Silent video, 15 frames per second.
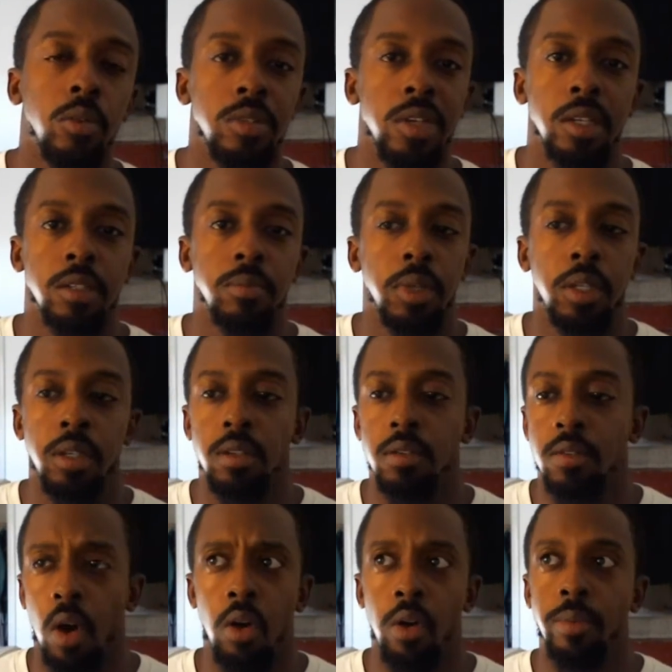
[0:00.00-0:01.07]
text me,
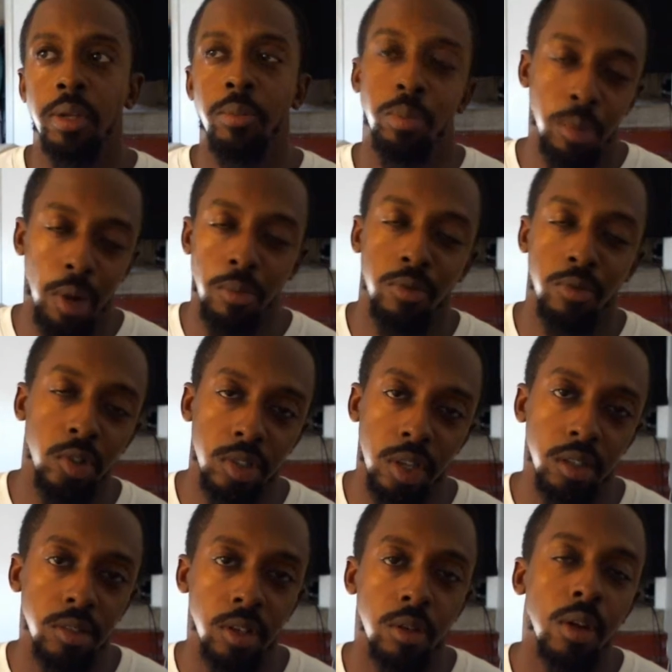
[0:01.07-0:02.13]
call me. I prefer
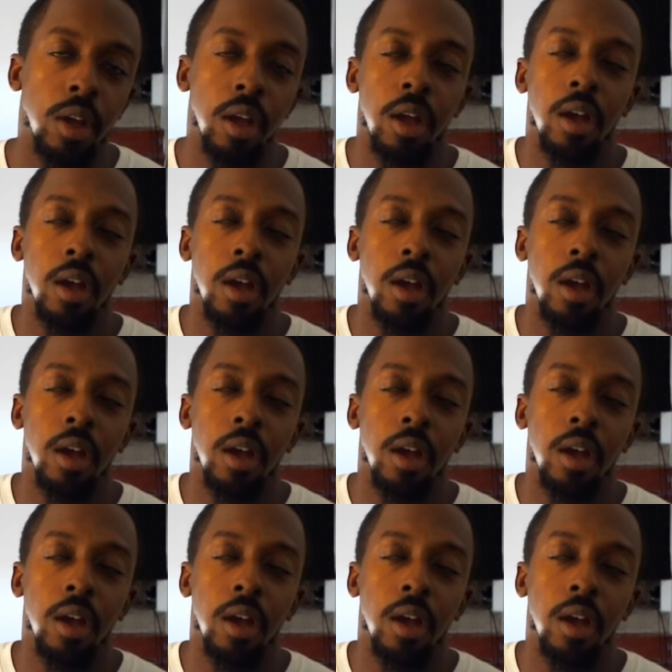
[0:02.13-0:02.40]
text though.